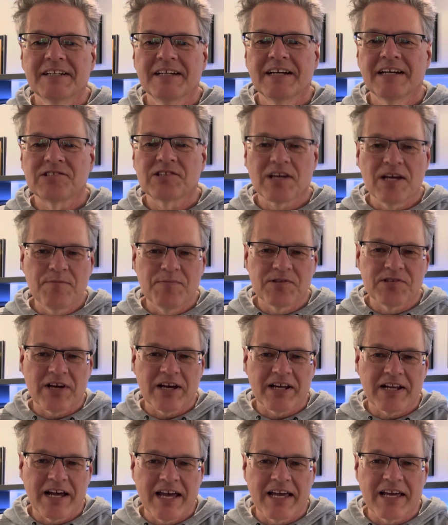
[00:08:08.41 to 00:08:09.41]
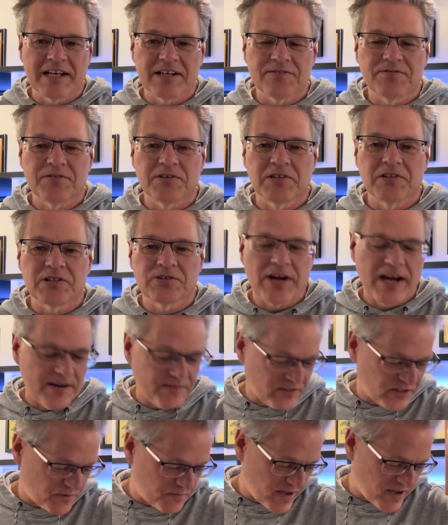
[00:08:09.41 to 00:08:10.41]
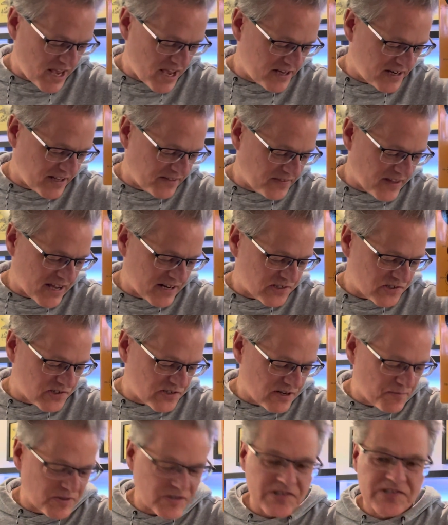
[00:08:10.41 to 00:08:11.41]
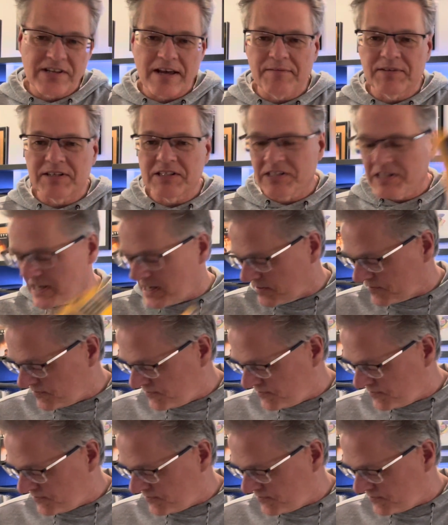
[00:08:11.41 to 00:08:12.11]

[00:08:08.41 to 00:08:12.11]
"Escape is at hand for the traveling man," and that is number 17